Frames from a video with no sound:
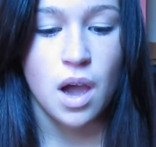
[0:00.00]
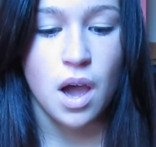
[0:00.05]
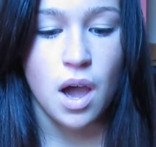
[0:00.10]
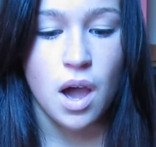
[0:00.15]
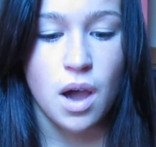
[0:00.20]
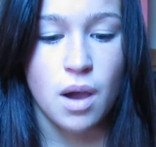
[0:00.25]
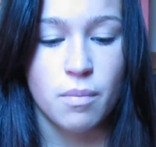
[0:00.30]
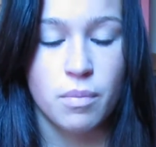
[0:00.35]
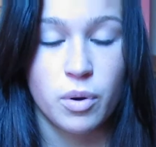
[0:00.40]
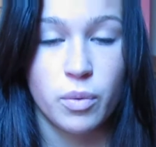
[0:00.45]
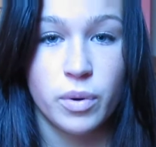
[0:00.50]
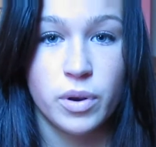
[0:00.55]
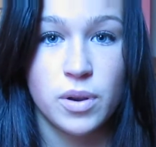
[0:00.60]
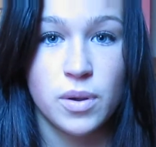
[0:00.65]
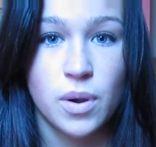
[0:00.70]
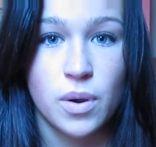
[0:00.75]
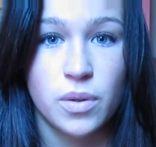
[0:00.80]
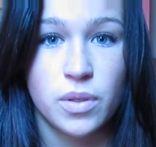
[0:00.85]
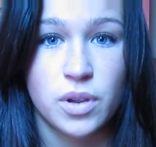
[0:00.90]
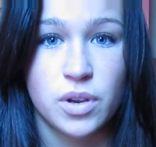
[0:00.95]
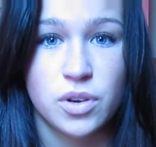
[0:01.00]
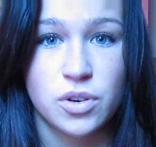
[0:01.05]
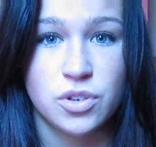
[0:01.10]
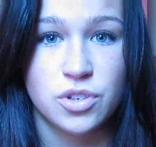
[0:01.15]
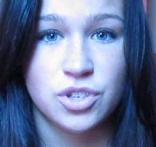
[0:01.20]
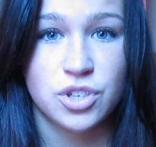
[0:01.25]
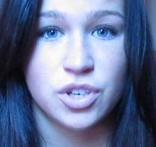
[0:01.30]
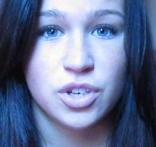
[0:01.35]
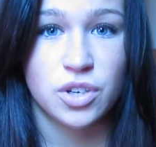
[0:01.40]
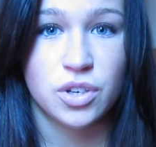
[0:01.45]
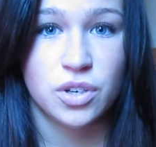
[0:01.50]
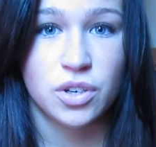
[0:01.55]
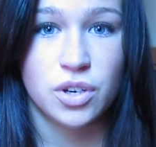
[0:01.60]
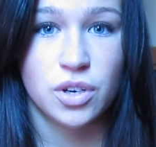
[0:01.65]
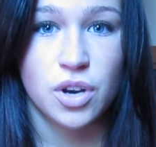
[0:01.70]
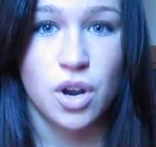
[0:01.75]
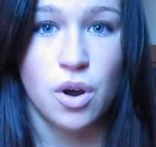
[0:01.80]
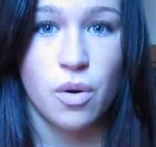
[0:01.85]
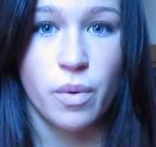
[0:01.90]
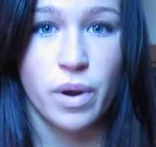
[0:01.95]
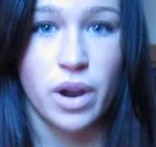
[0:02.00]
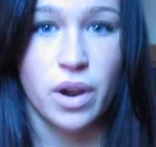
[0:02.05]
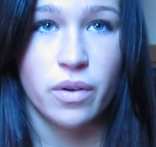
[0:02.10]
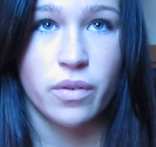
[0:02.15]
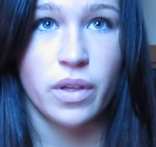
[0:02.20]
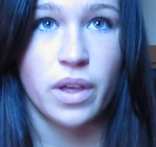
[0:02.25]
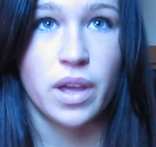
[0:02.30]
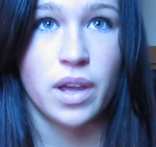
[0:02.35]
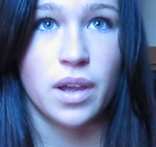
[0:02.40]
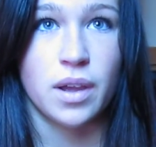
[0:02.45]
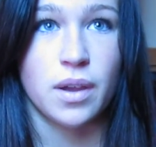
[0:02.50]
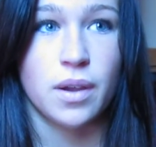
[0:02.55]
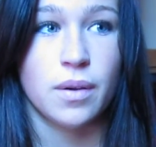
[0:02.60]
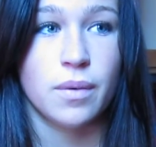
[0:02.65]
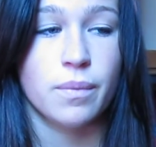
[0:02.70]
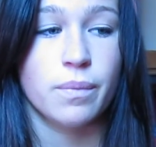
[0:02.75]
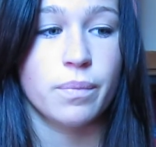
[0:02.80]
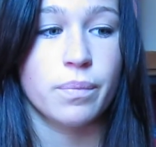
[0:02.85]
But when you go there, you should, you know, wear like